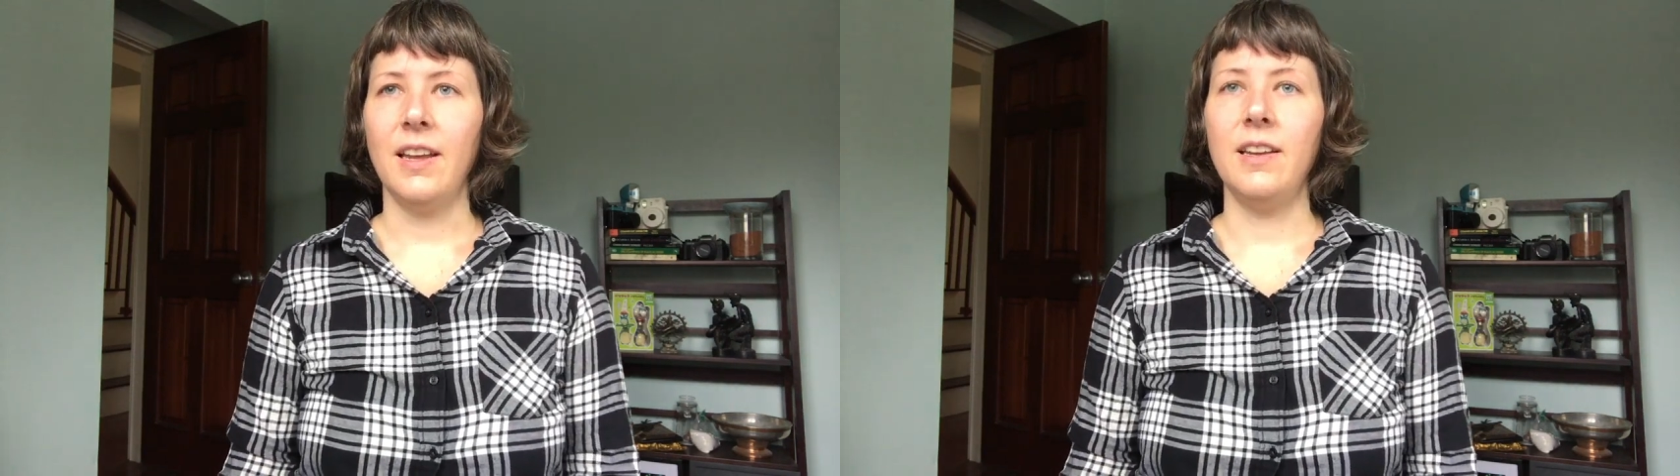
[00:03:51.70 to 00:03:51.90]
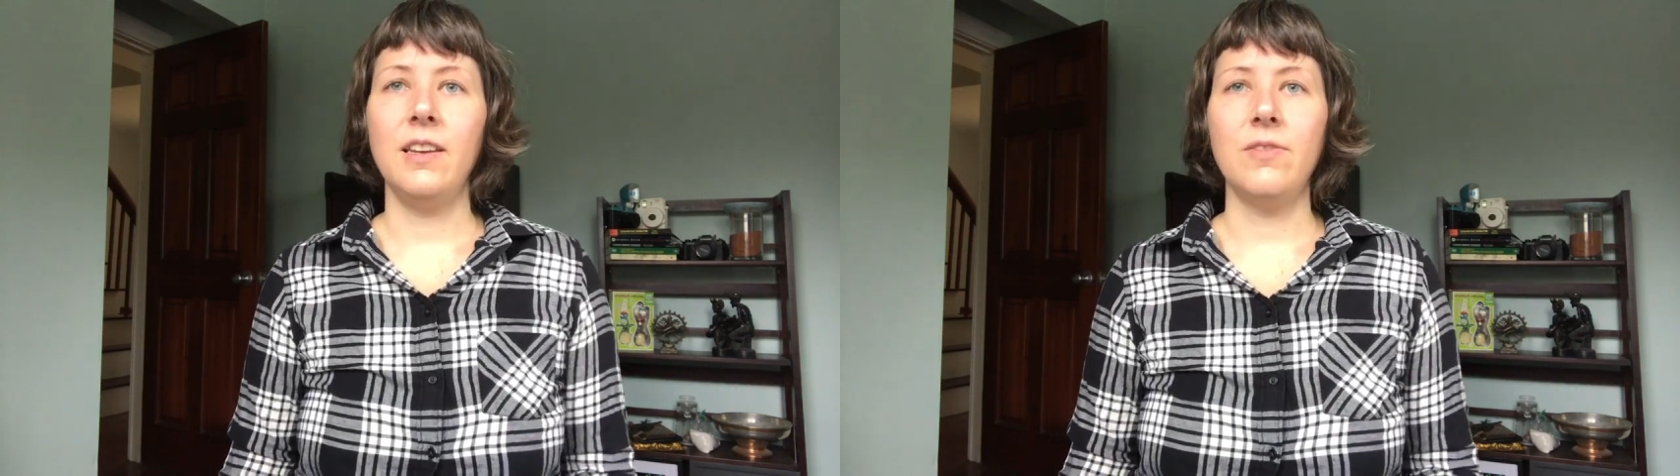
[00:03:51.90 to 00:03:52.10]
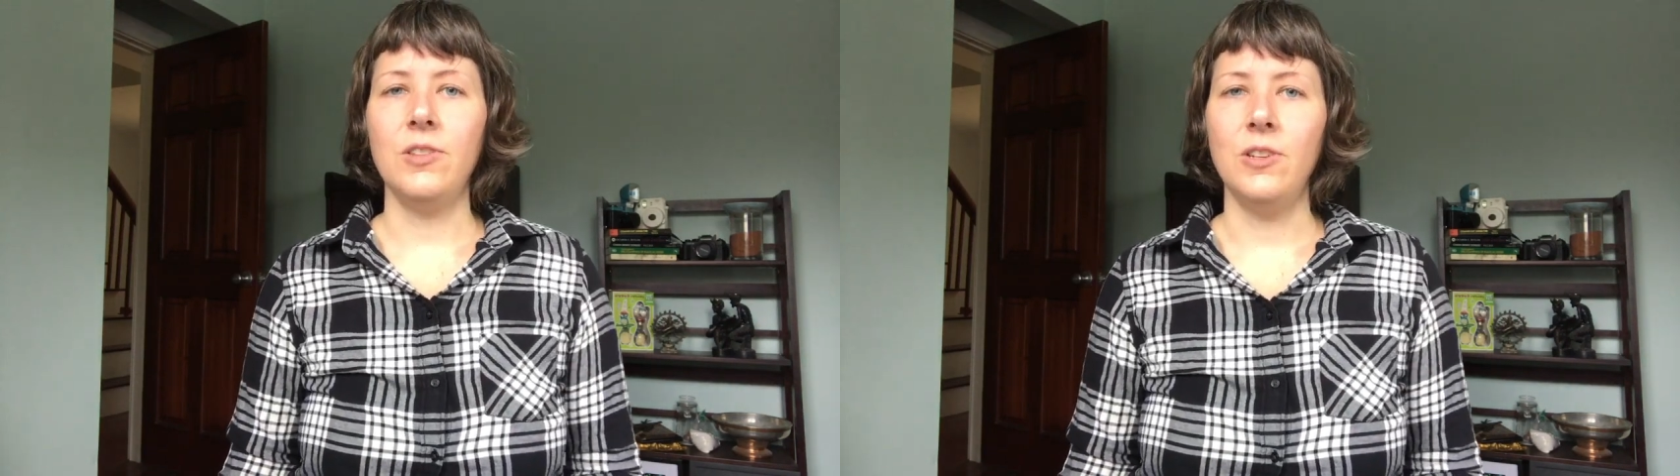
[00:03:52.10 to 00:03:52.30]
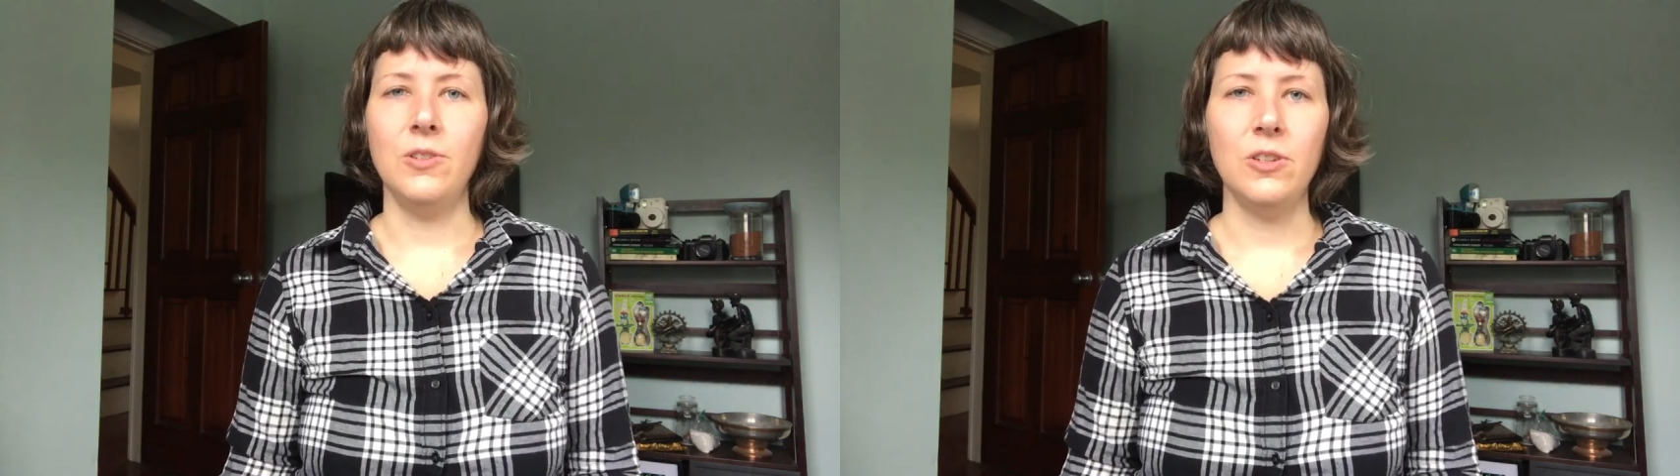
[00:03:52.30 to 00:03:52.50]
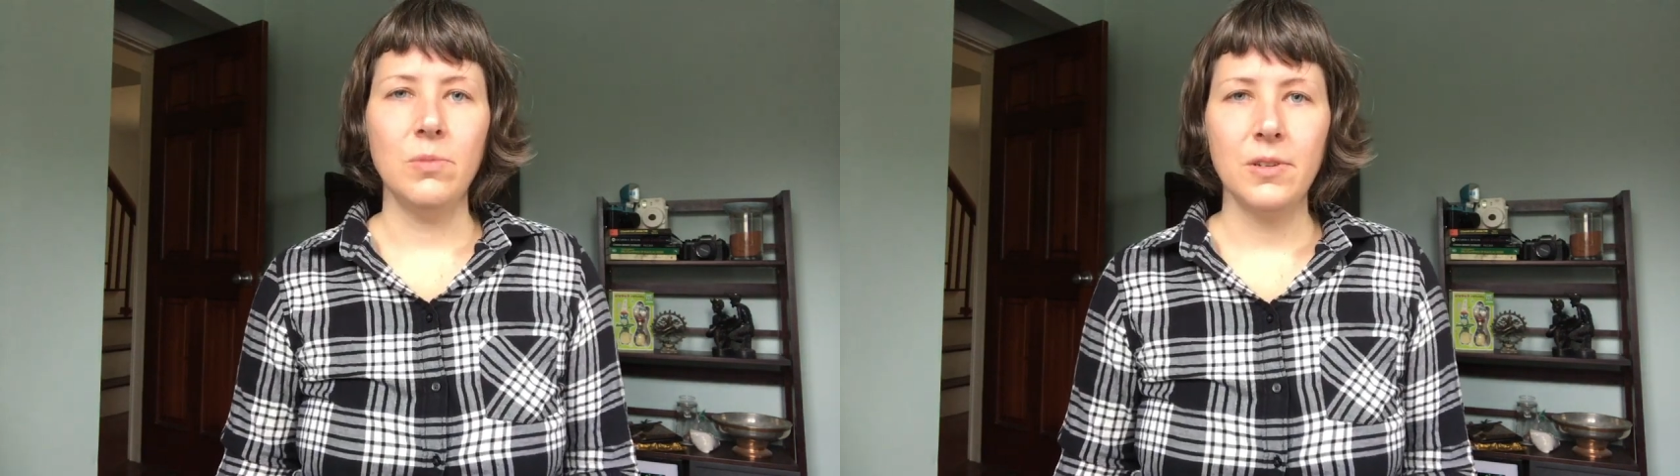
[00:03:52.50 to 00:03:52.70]
And even
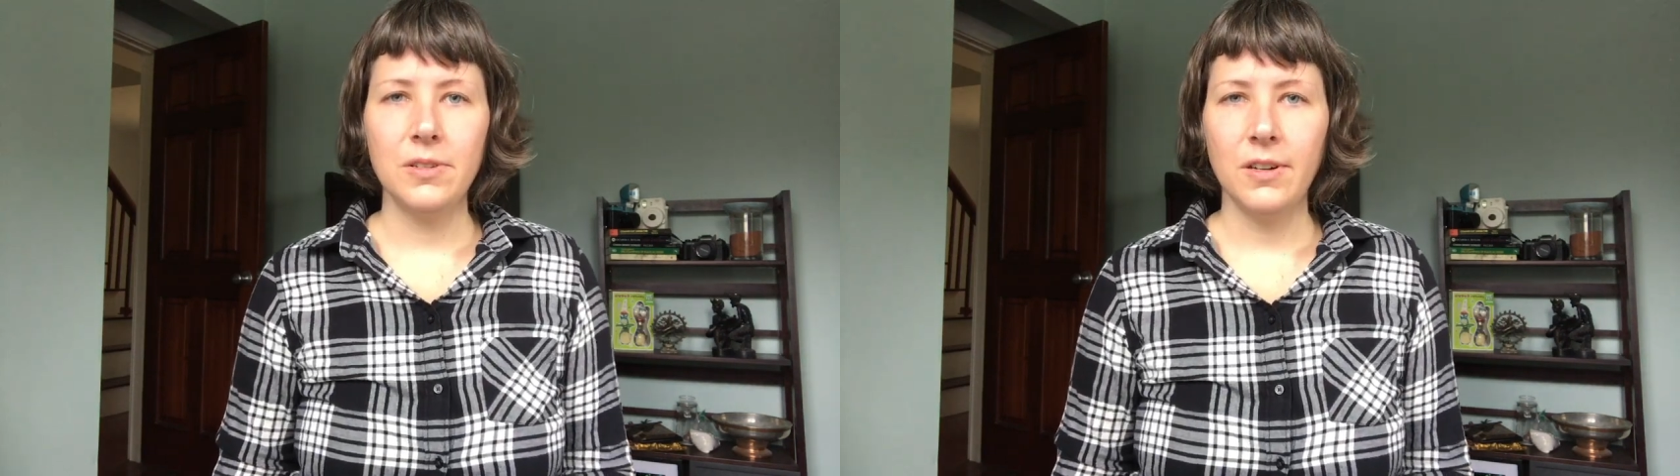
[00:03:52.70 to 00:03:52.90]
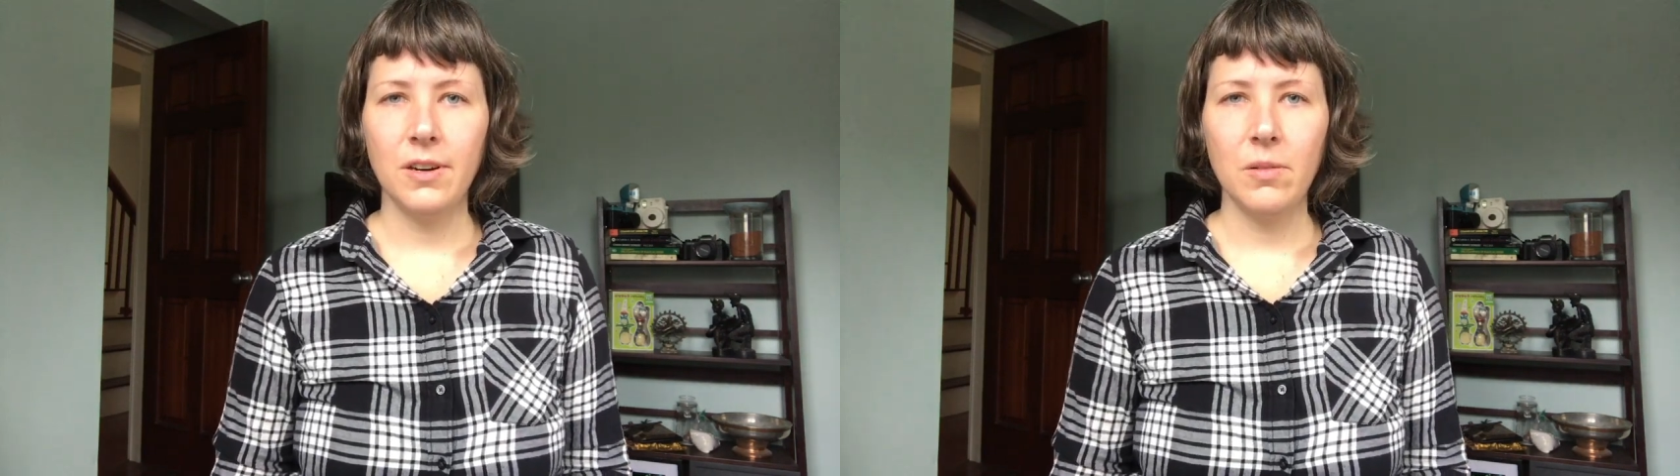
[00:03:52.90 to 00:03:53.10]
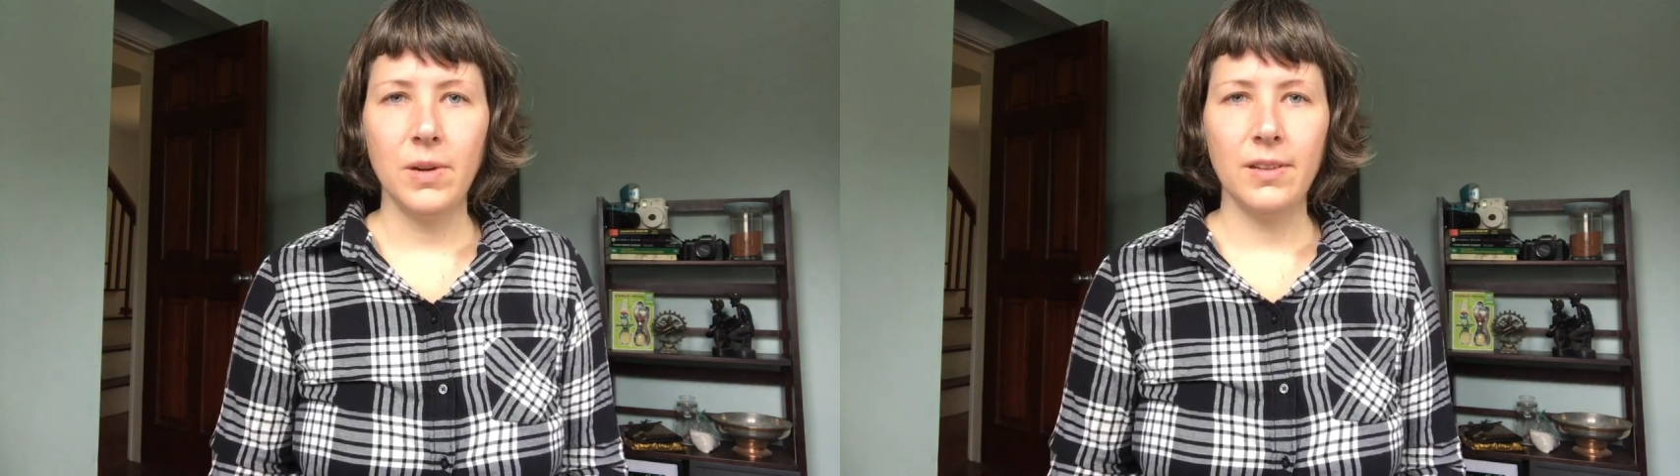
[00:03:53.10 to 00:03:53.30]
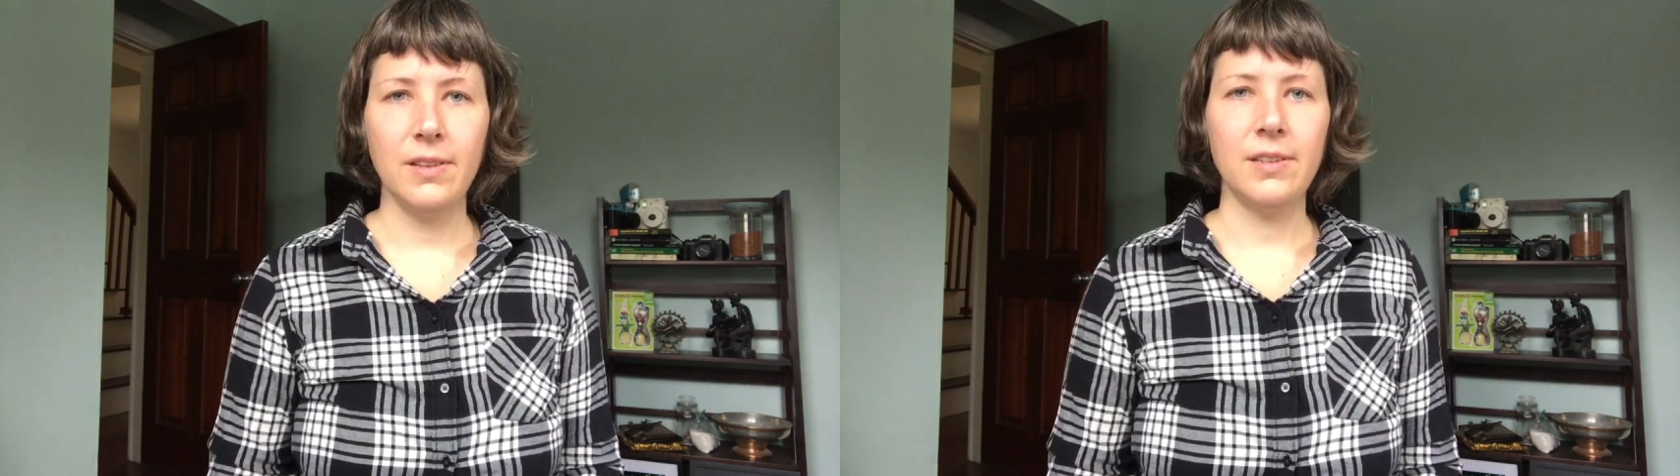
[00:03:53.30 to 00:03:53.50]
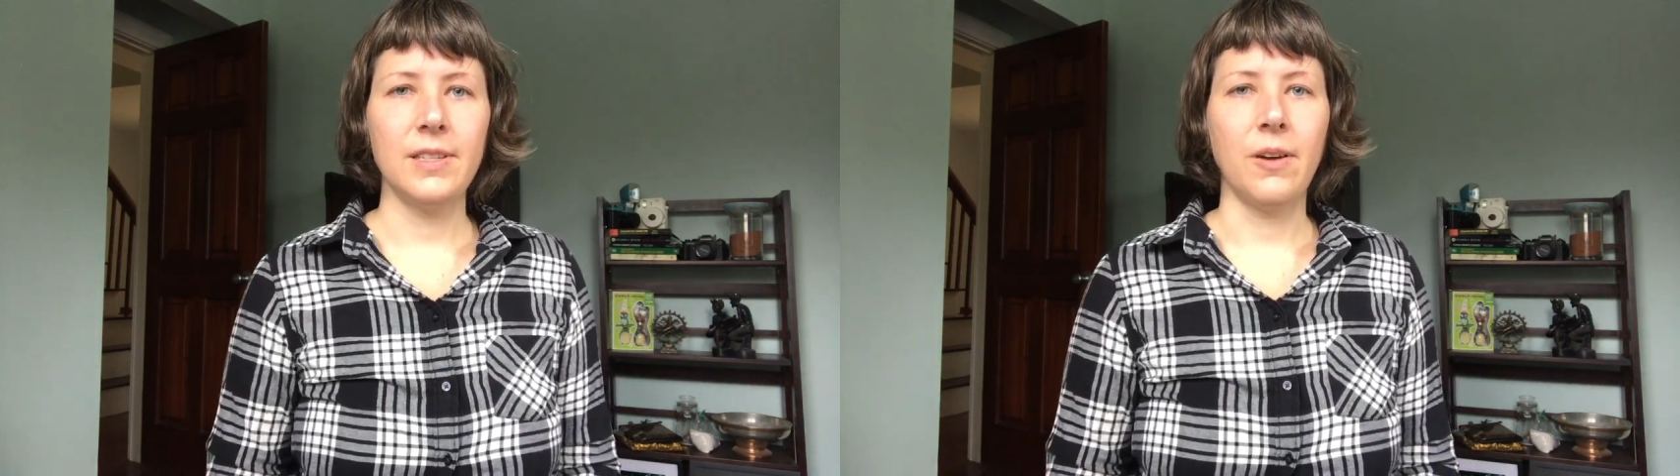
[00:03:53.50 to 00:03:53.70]
YouTubers talk about this,